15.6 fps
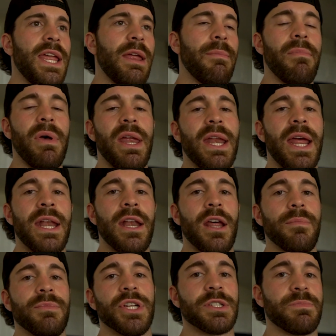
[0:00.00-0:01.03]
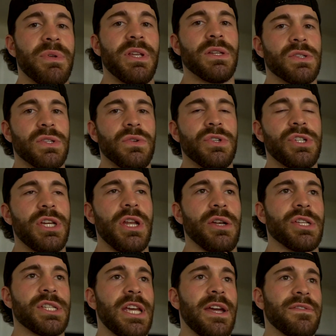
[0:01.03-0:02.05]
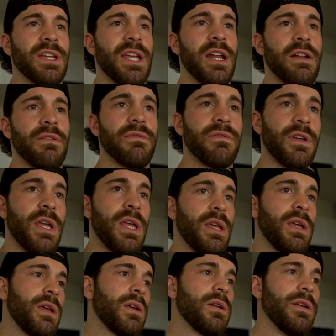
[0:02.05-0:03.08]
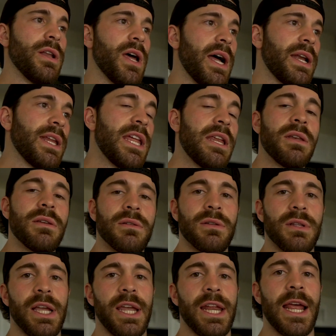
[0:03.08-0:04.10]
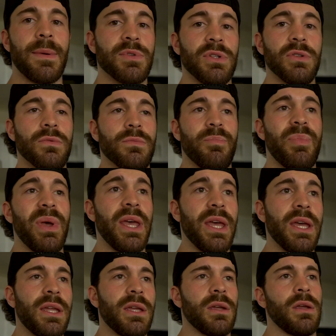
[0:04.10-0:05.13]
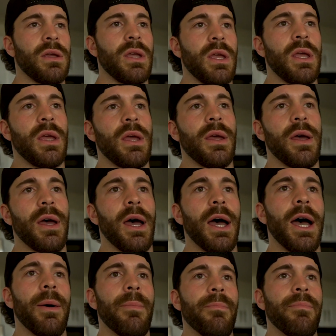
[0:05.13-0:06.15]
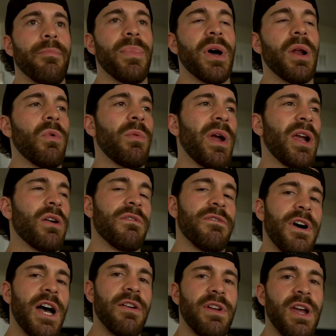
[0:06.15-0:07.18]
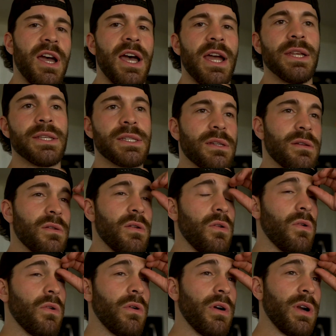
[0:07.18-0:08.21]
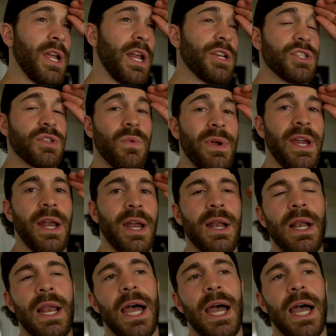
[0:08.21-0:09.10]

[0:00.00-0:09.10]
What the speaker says: It may end up just being sushi. I'll just have to kind of not eat like an absolute pig. But we might go to Five Guys or kind of just wing it.